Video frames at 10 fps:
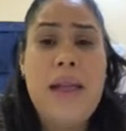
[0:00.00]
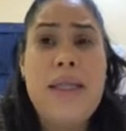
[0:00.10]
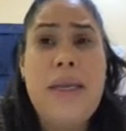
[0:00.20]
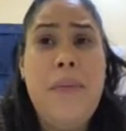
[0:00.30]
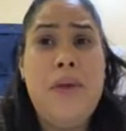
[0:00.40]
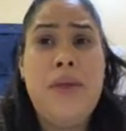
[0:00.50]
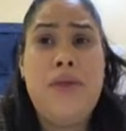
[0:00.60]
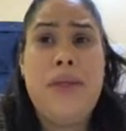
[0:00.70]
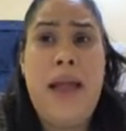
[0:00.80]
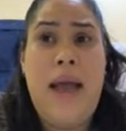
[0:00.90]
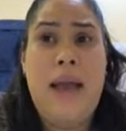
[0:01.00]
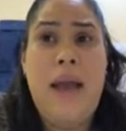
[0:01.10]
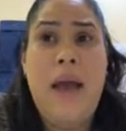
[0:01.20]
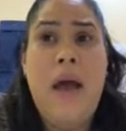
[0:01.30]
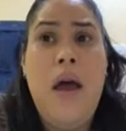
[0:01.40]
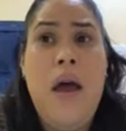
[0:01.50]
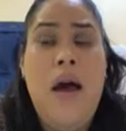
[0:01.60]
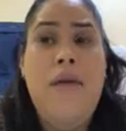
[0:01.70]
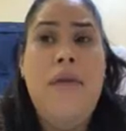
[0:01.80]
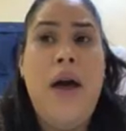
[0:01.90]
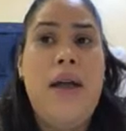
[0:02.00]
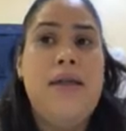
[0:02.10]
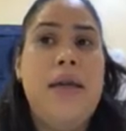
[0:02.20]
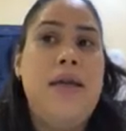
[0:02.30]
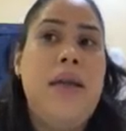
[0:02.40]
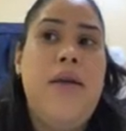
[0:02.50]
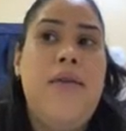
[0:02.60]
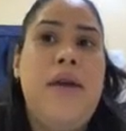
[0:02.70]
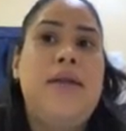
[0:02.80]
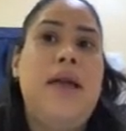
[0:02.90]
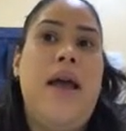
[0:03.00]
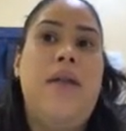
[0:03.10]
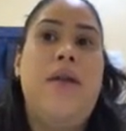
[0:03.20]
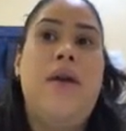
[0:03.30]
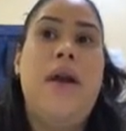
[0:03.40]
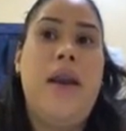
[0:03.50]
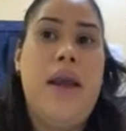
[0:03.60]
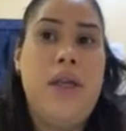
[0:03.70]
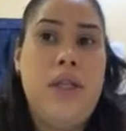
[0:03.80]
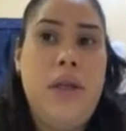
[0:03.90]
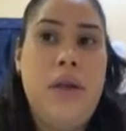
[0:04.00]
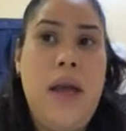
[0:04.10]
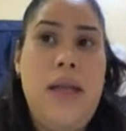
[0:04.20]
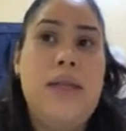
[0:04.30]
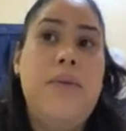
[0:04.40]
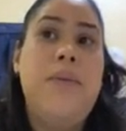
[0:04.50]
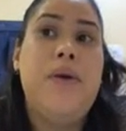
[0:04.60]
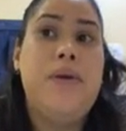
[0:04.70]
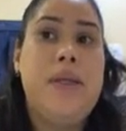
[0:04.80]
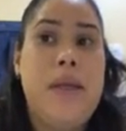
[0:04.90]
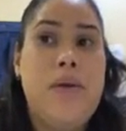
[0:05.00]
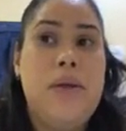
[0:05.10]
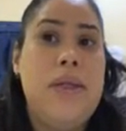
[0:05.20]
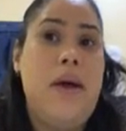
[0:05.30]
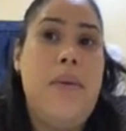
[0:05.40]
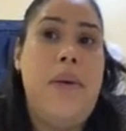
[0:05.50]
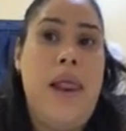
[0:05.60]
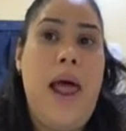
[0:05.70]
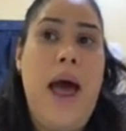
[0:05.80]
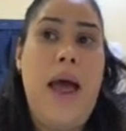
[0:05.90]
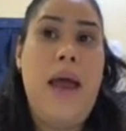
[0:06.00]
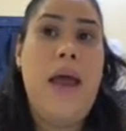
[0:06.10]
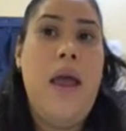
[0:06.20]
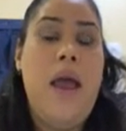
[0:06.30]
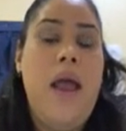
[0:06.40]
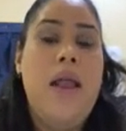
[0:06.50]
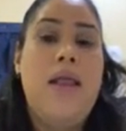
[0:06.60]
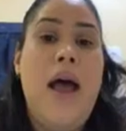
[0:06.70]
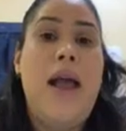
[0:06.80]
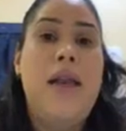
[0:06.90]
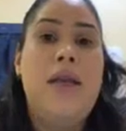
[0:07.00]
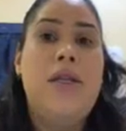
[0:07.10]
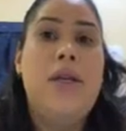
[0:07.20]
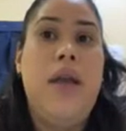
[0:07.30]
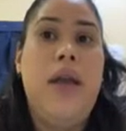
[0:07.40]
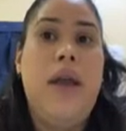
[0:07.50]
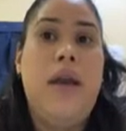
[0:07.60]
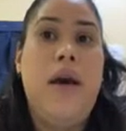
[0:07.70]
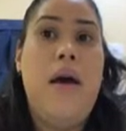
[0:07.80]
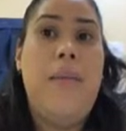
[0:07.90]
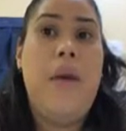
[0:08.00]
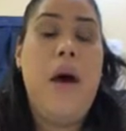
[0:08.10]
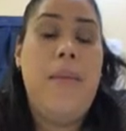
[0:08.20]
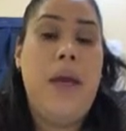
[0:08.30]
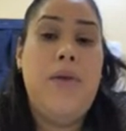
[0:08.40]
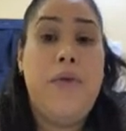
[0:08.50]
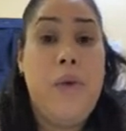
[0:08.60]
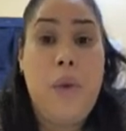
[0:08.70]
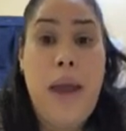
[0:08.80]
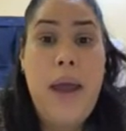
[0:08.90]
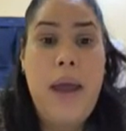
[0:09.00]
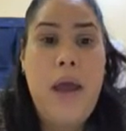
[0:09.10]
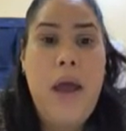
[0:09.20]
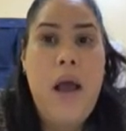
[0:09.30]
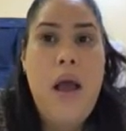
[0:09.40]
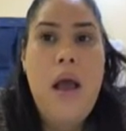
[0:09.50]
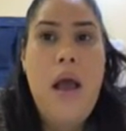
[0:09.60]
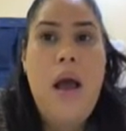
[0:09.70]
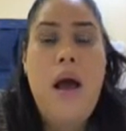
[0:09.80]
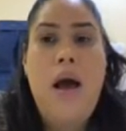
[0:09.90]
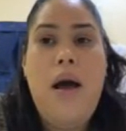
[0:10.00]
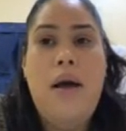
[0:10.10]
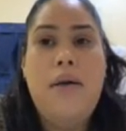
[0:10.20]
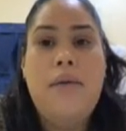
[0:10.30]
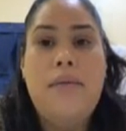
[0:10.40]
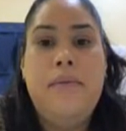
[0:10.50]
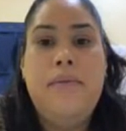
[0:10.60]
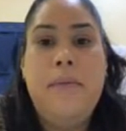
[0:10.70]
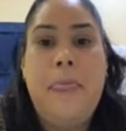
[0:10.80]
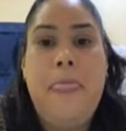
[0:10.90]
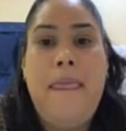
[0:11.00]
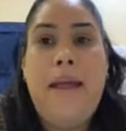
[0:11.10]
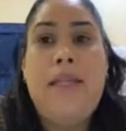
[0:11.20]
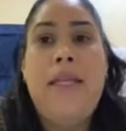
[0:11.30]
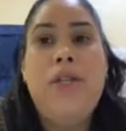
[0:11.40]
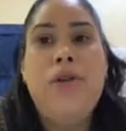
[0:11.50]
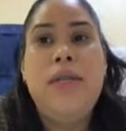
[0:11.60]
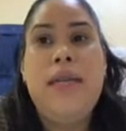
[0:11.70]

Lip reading: a deep understanding of context areas and their connection, and to build skills to apply knowledge in a meaningful way. Um, Teachers